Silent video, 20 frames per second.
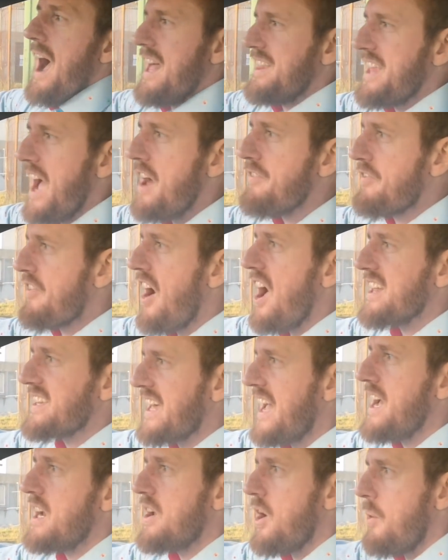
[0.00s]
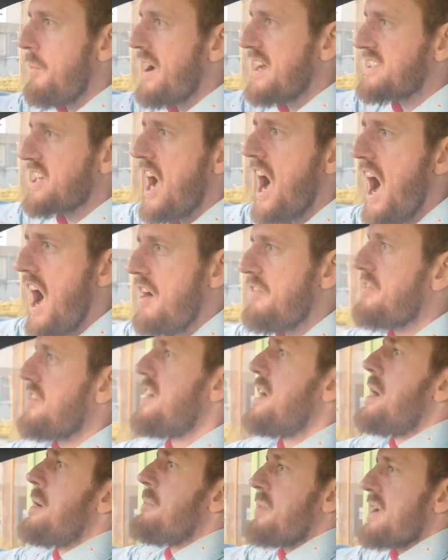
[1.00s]
And that volcano went off
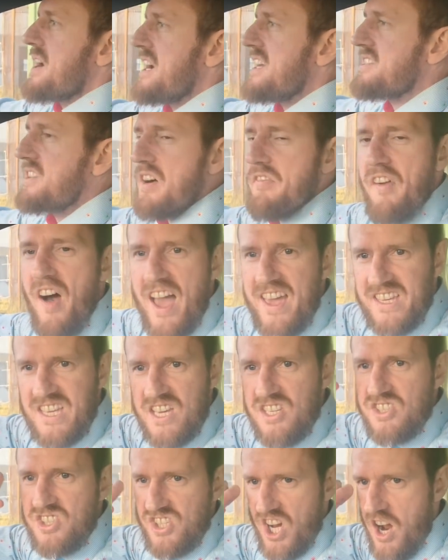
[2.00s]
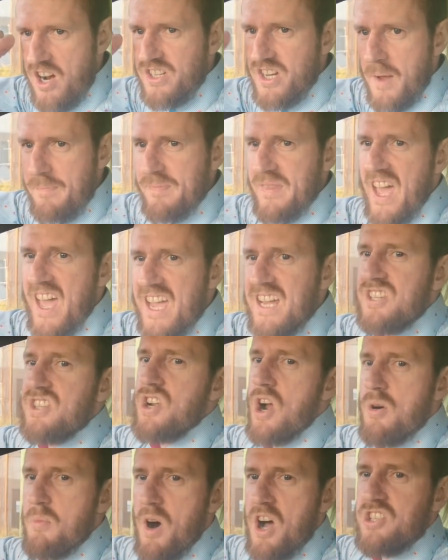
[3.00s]
because the Vikings turned up the heat
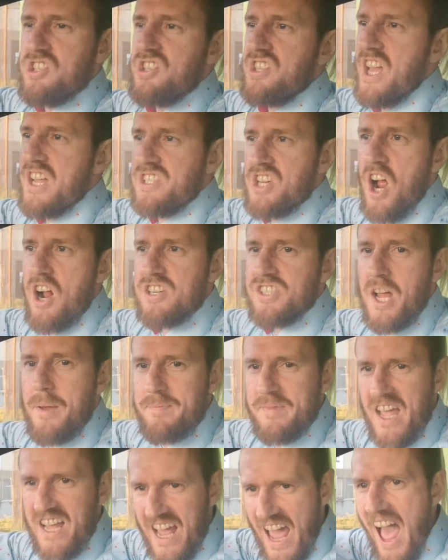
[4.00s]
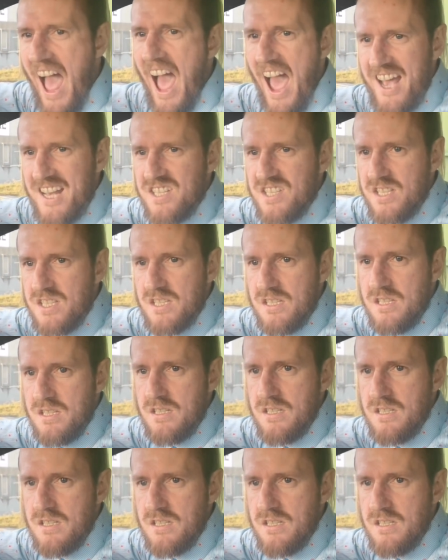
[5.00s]
too much. They turned up the gas.